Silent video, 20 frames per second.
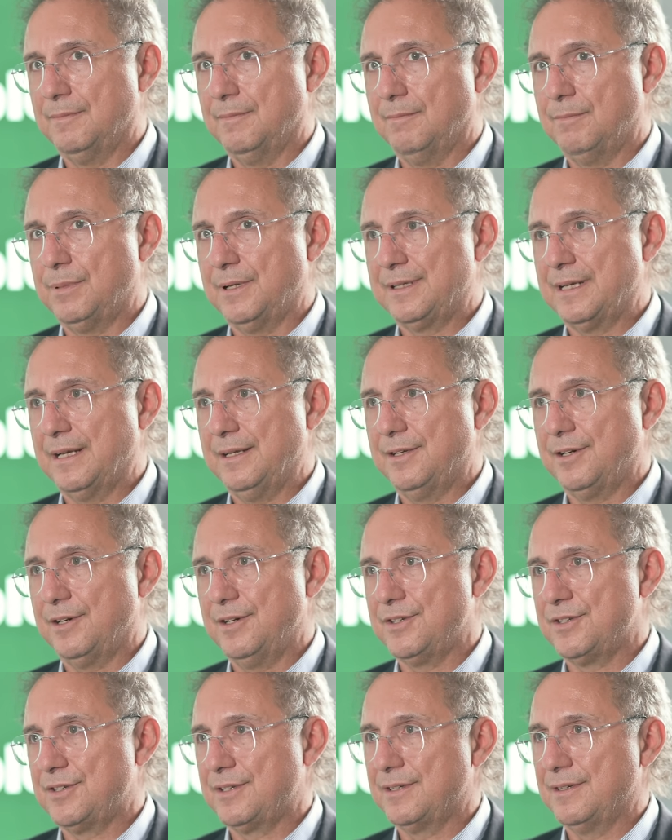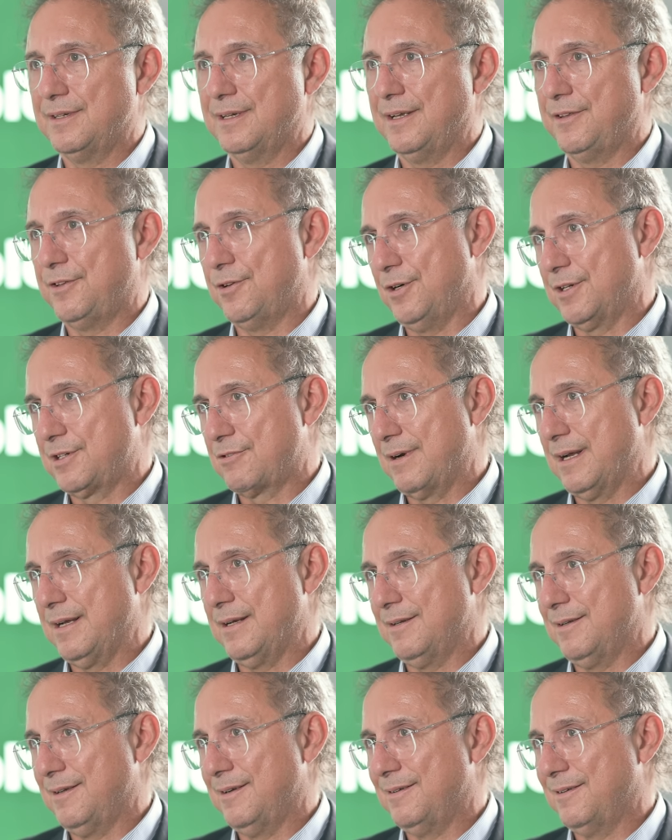But then there is a third
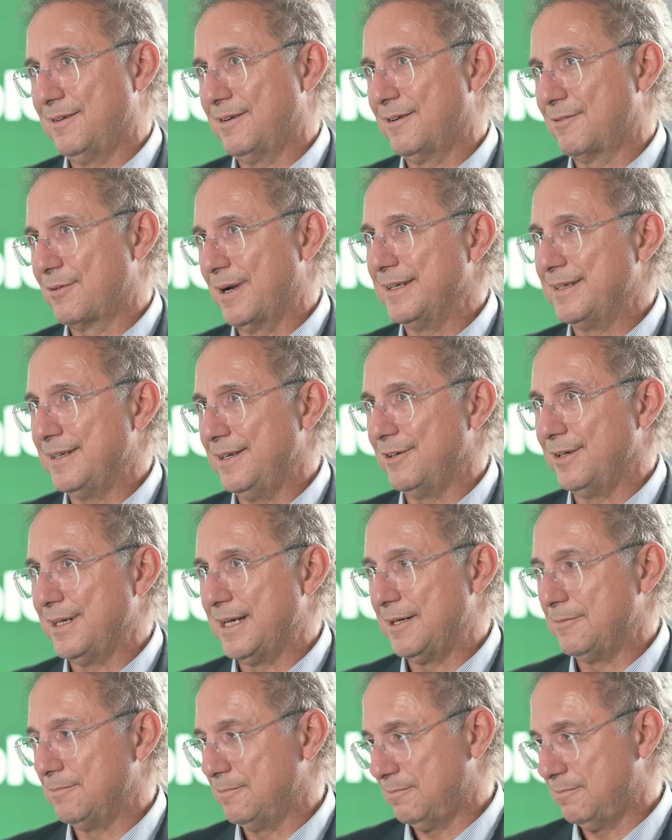criteria.